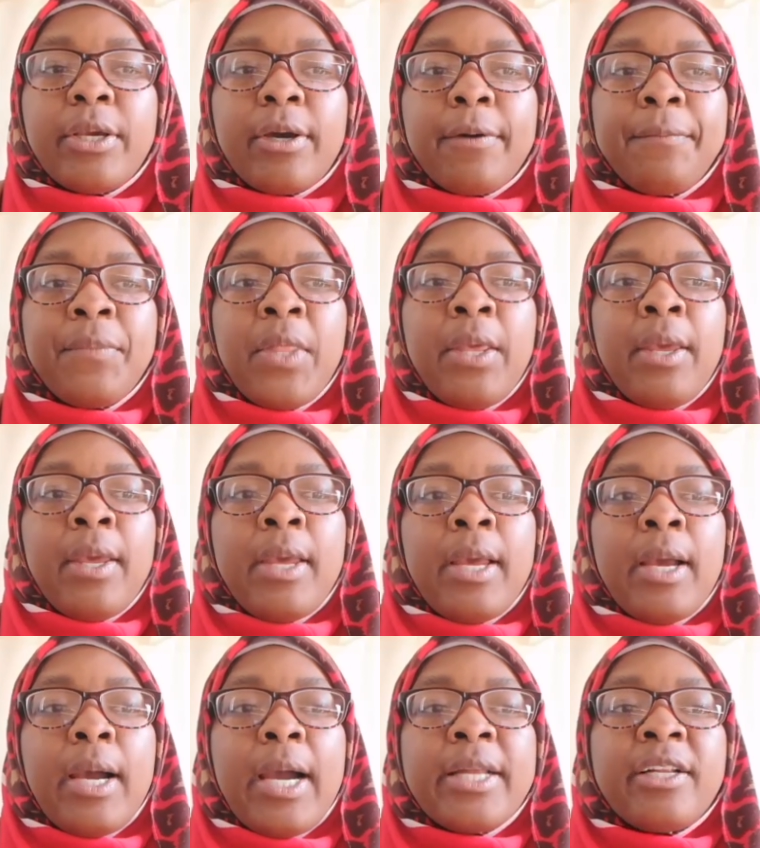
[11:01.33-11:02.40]
year,
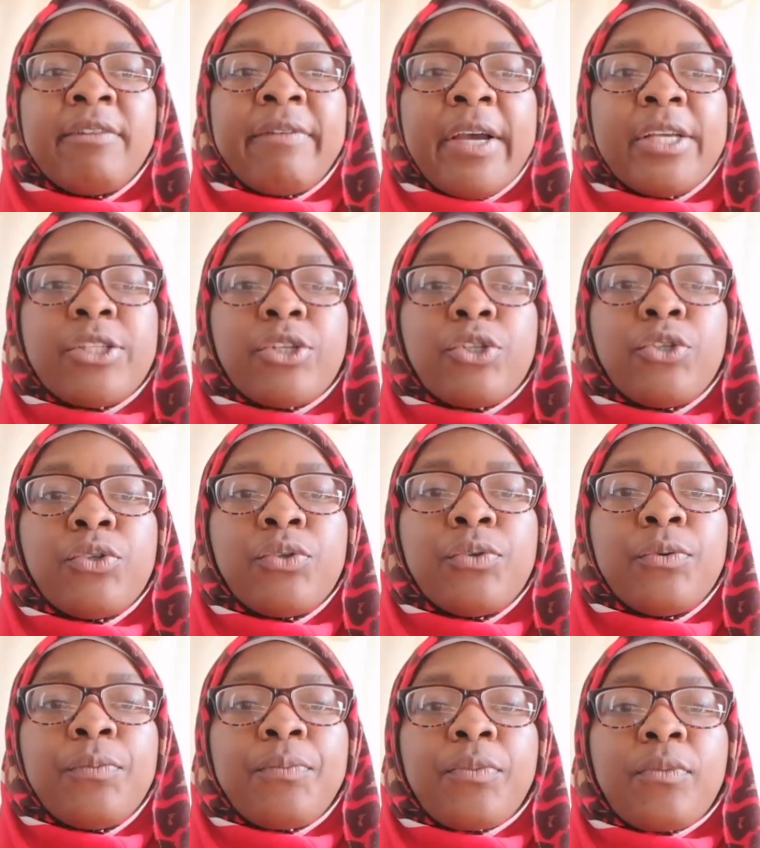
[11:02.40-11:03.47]
I'd advise you
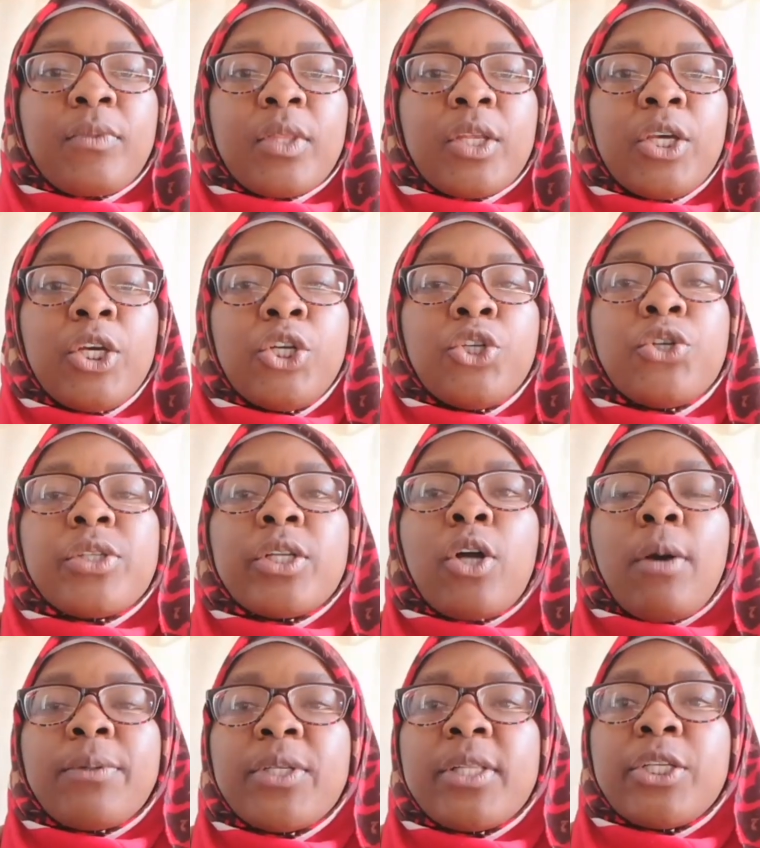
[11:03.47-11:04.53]
to choose an
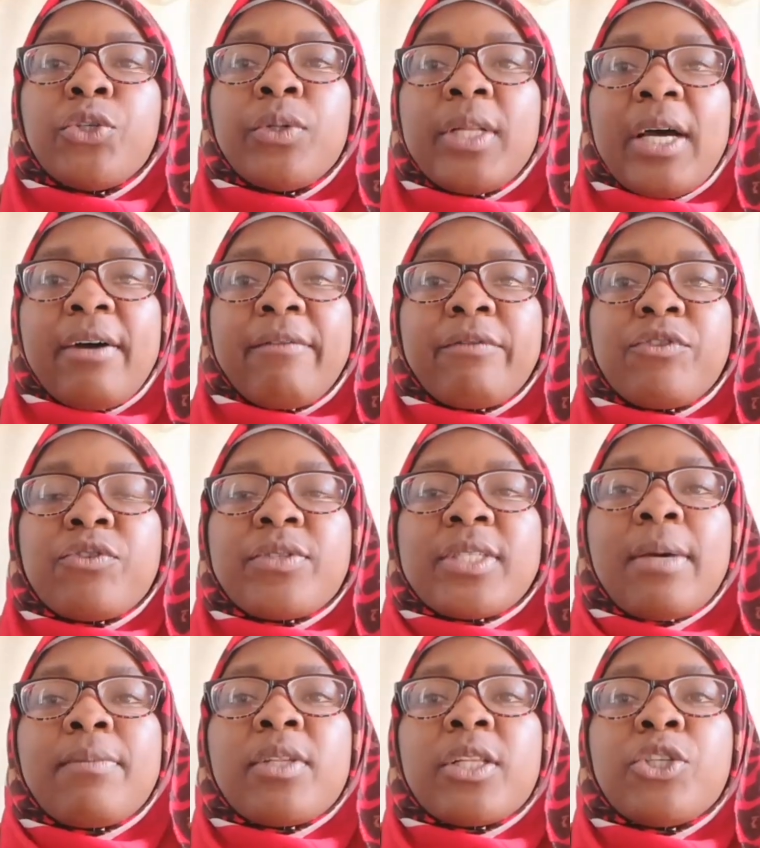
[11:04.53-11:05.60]
option that you love, choose
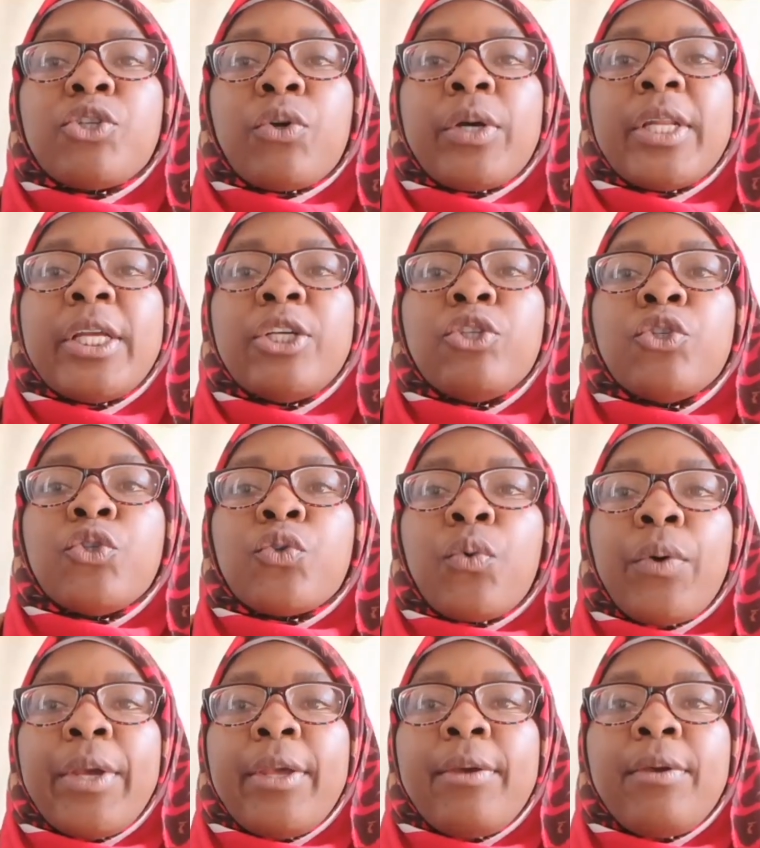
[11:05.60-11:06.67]
something that you're going to
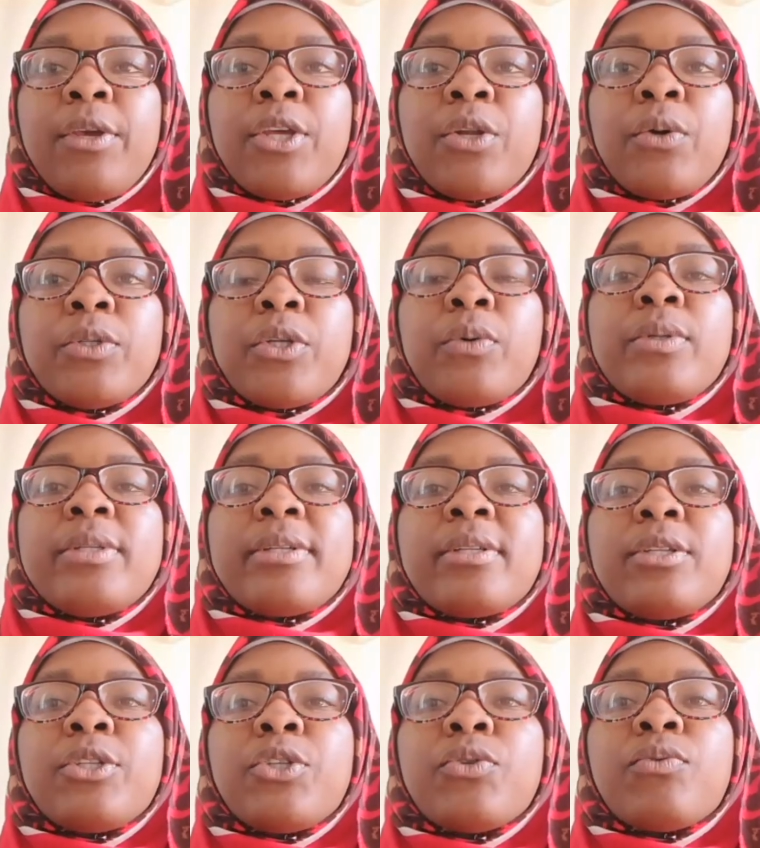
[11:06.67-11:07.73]
enjoy. You know, don't
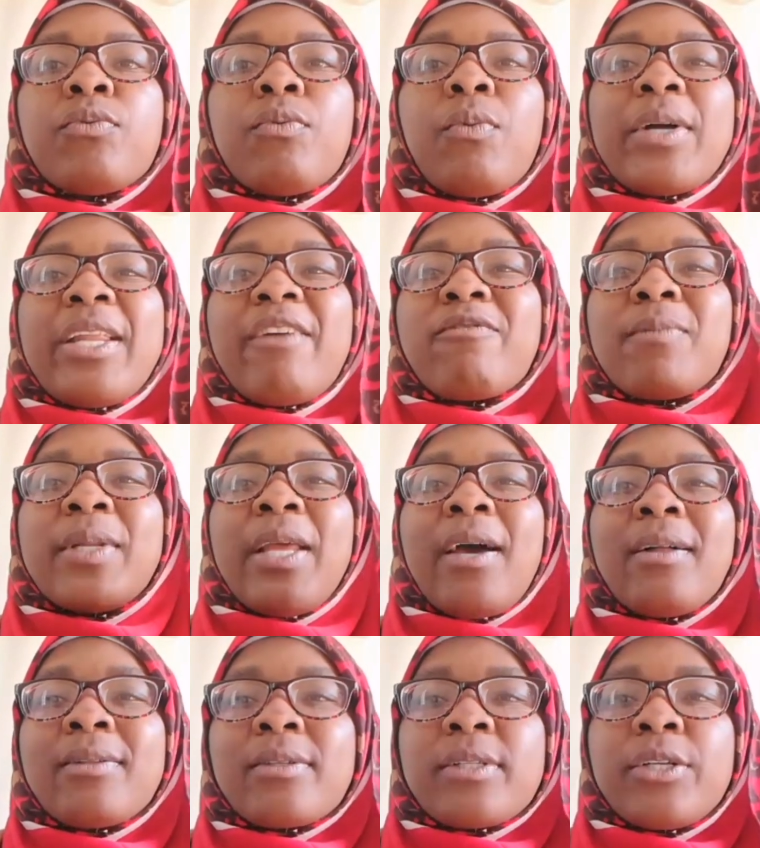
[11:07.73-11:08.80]
listen to what everybody
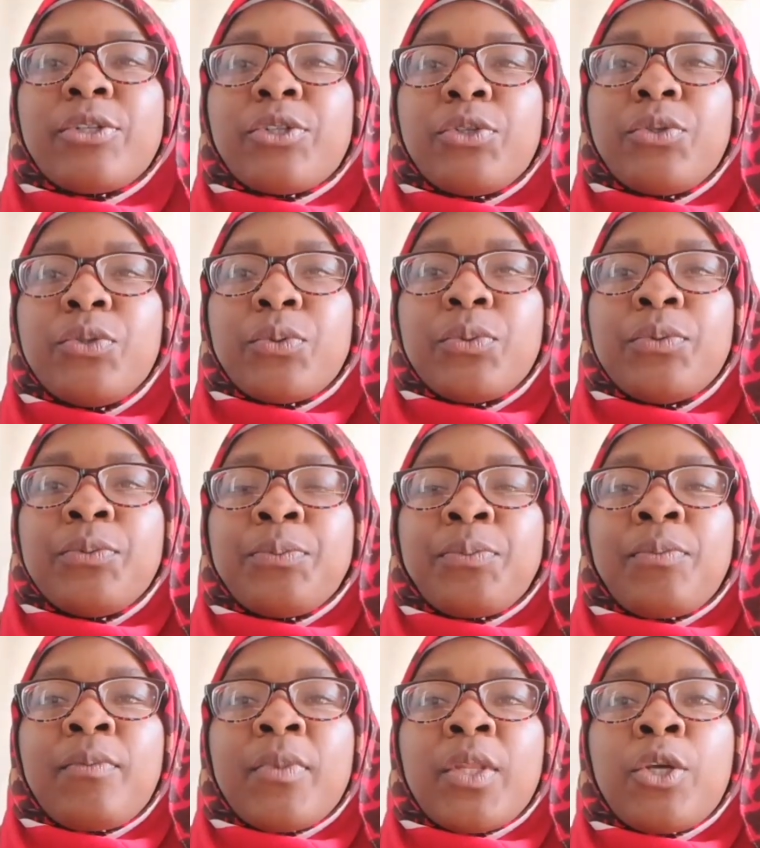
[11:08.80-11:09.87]
else tells you to do.
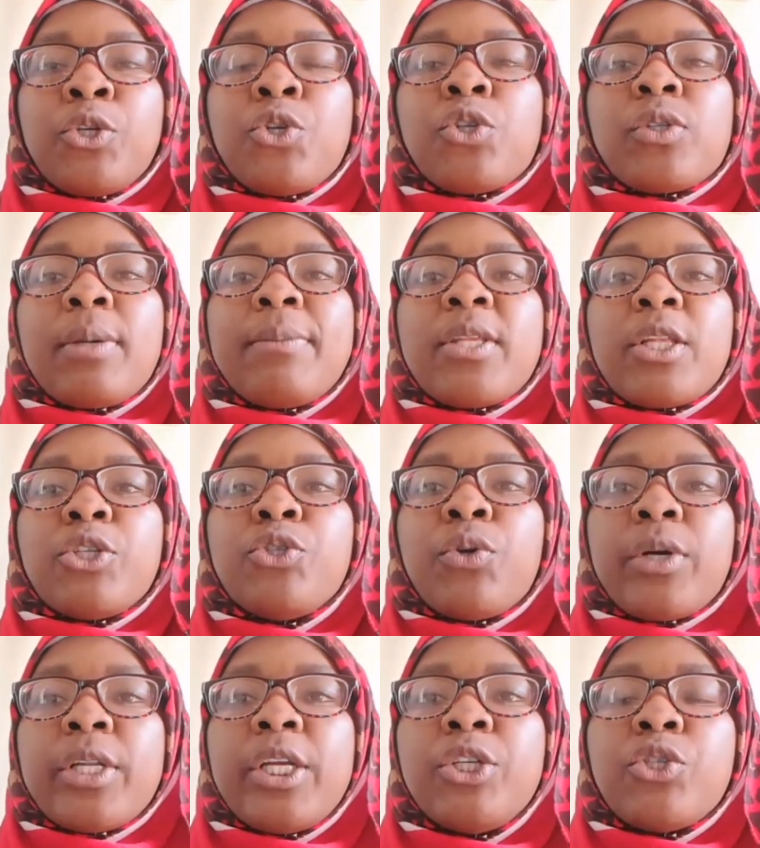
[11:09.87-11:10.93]
Choose something that
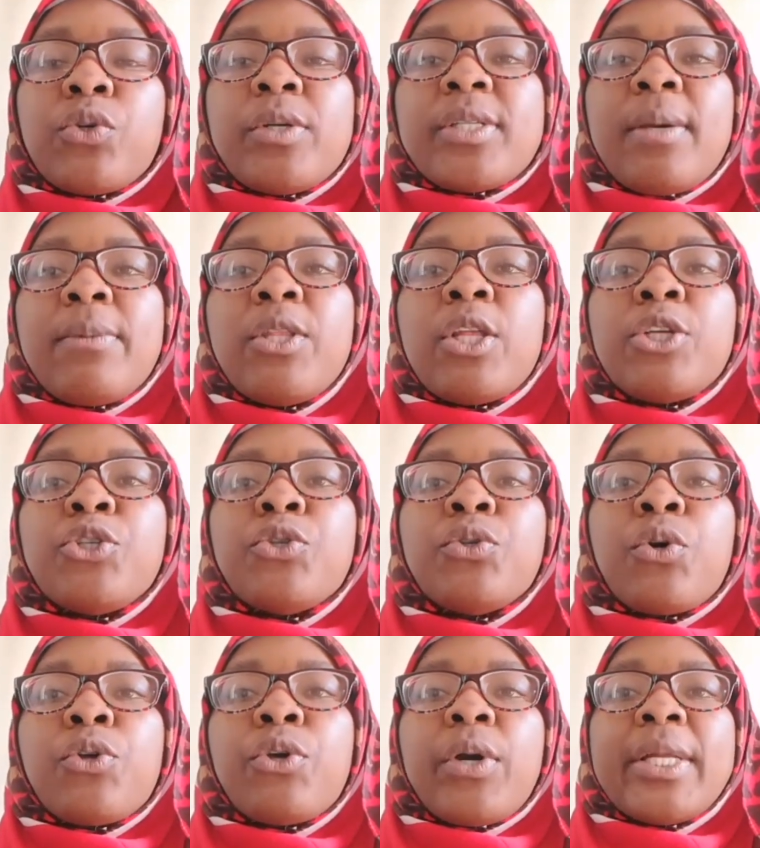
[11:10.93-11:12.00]
you're going to enjoy, something that you
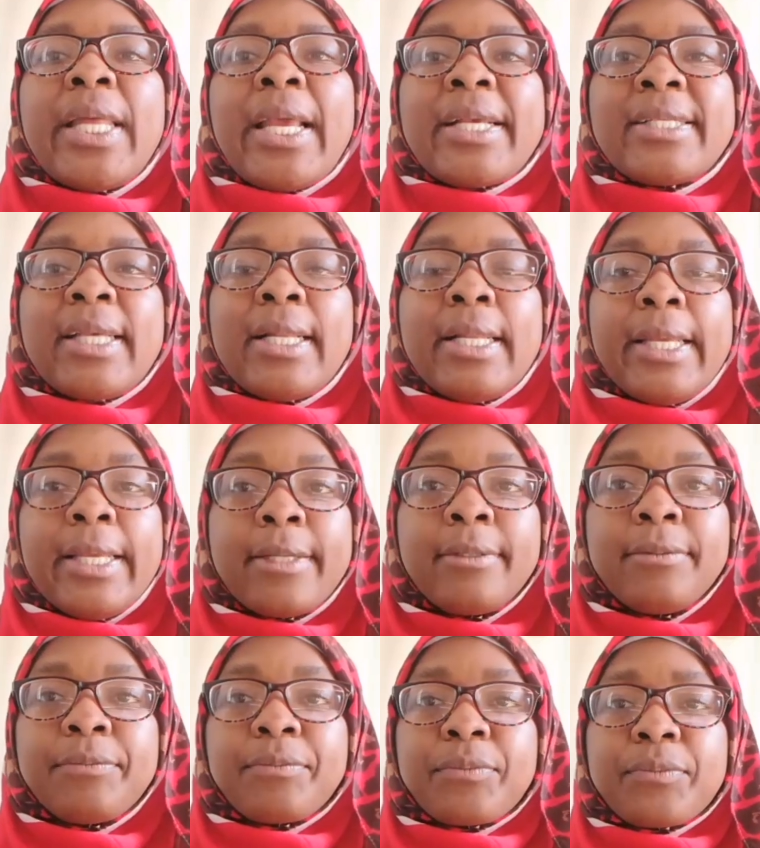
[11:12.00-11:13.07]
know you're going to excel in.